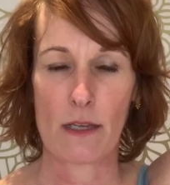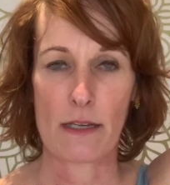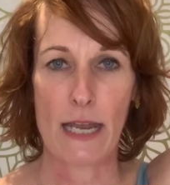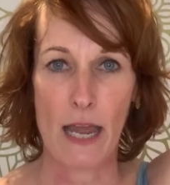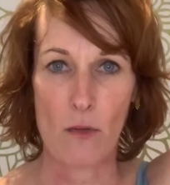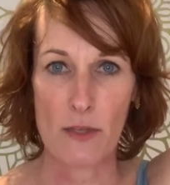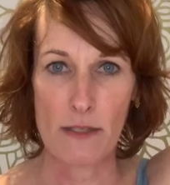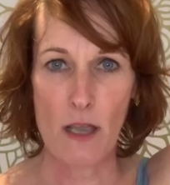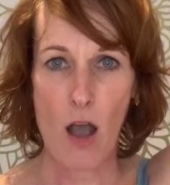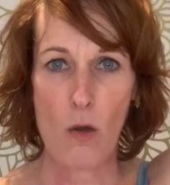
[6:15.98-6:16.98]
Now, this
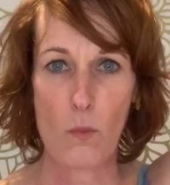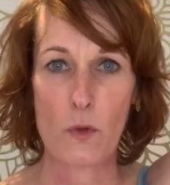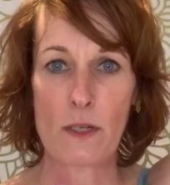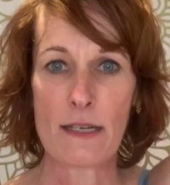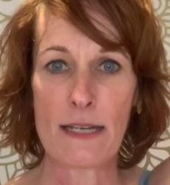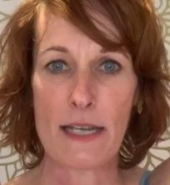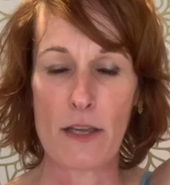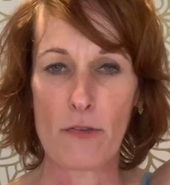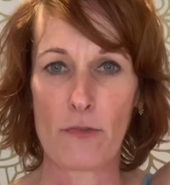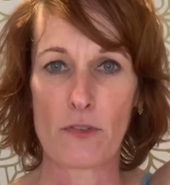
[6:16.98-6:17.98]
upward
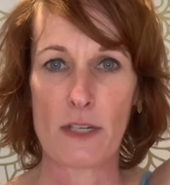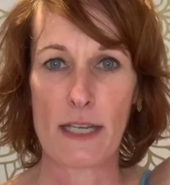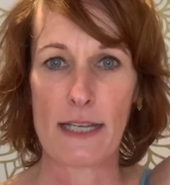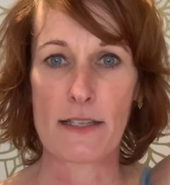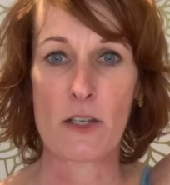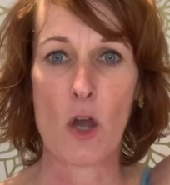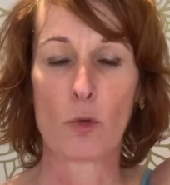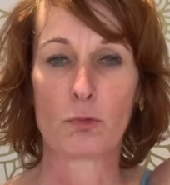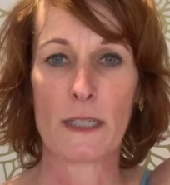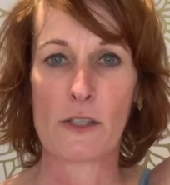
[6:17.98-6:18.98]
lift isn't a
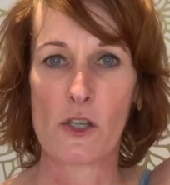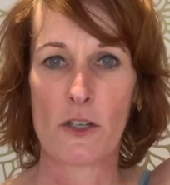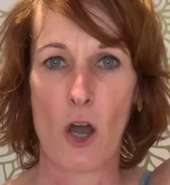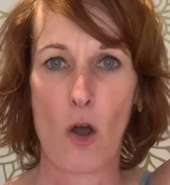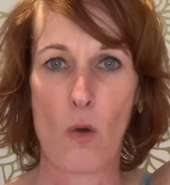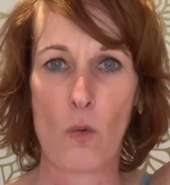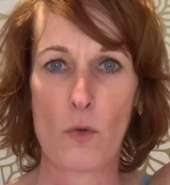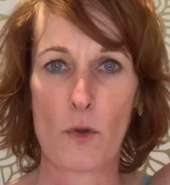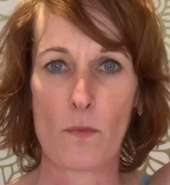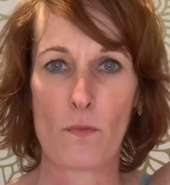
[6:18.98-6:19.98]
rigid hold.
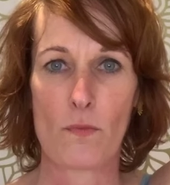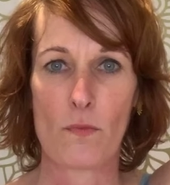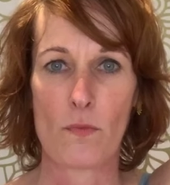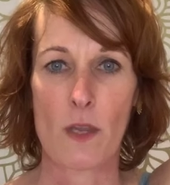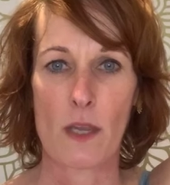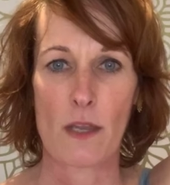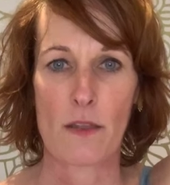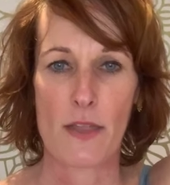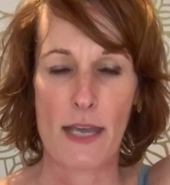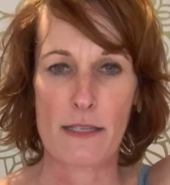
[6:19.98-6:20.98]

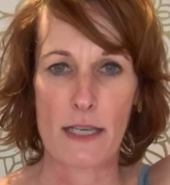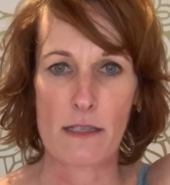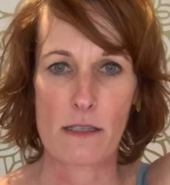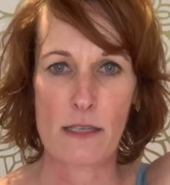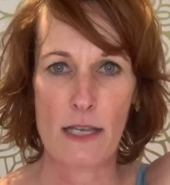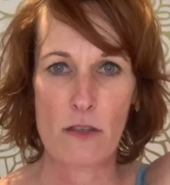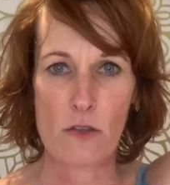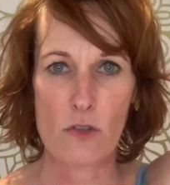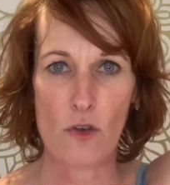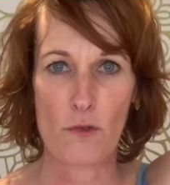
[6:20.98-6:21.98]
There's a
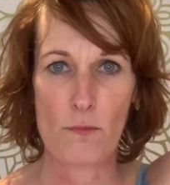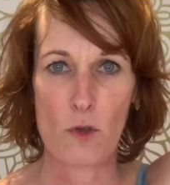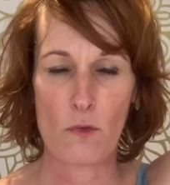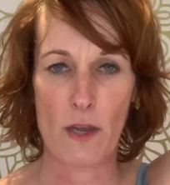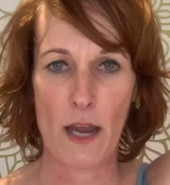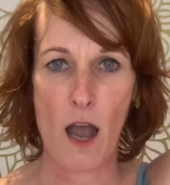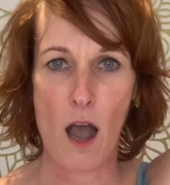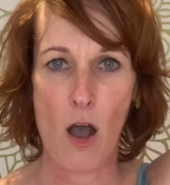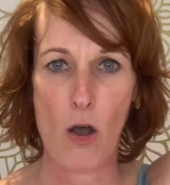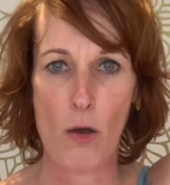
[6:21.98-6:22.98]
sense of moving
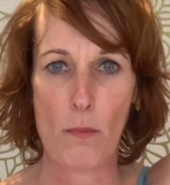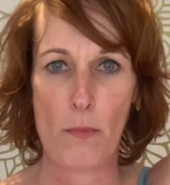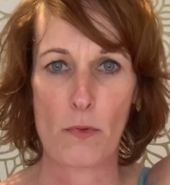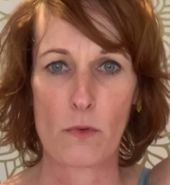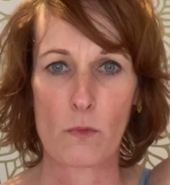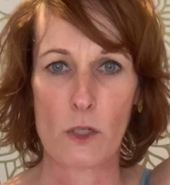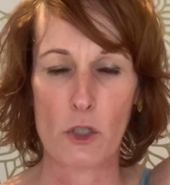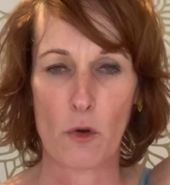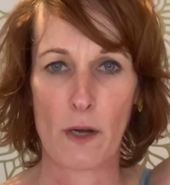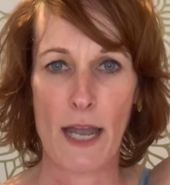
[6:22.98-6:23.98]
up, which
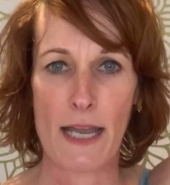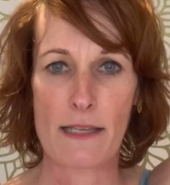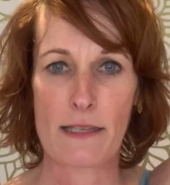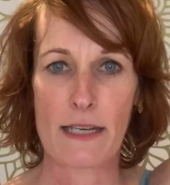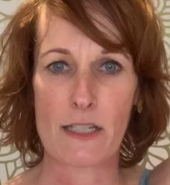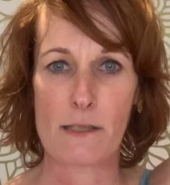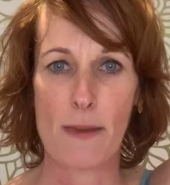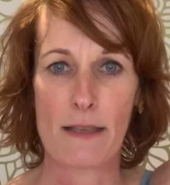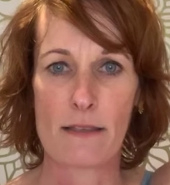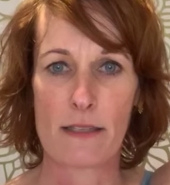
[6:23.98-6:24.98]
creates an
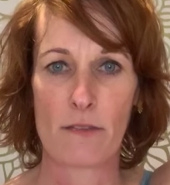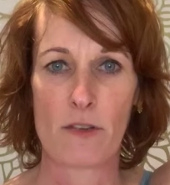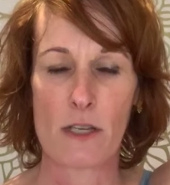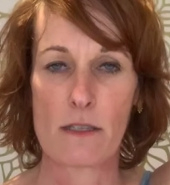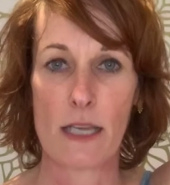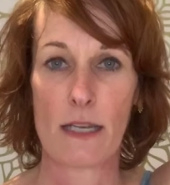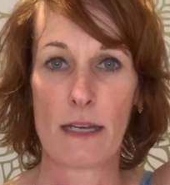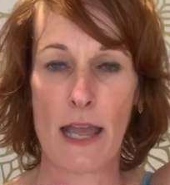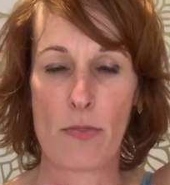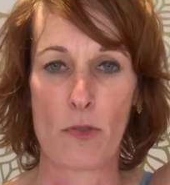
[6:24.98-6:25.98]
expansiveness and
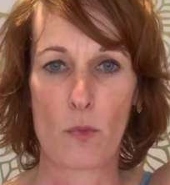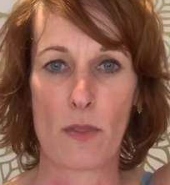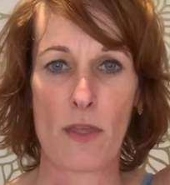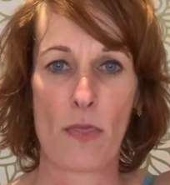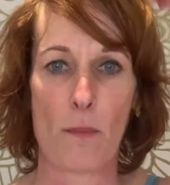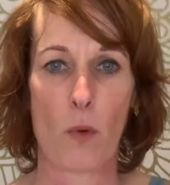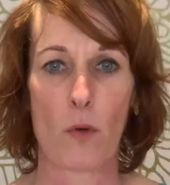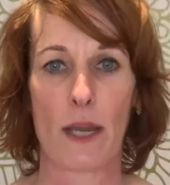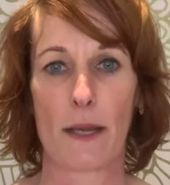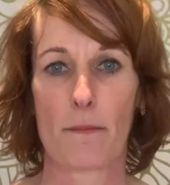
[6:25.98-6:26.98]
length within the body.